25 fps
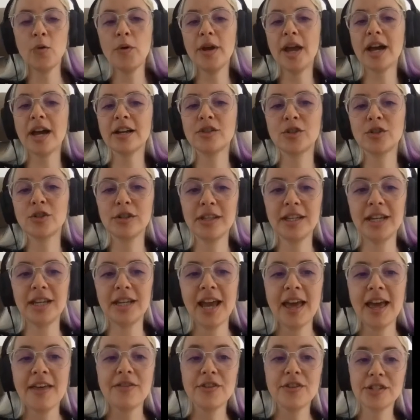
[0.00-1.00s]
we
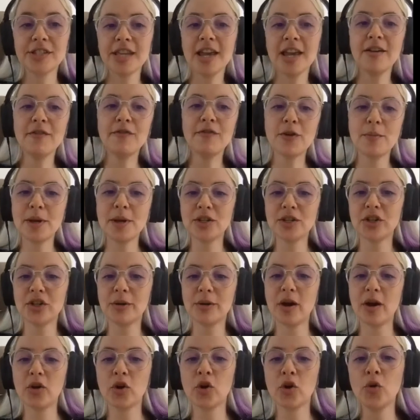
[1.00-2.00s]
actually there's information
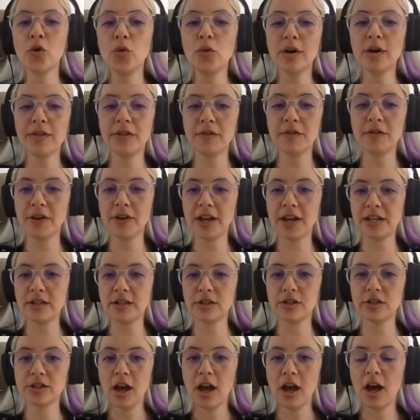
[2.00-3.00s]
about who are the
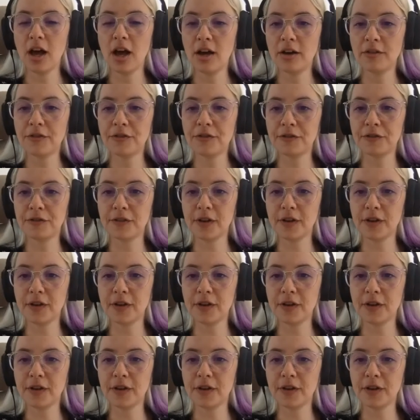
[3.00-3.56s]
vendors of,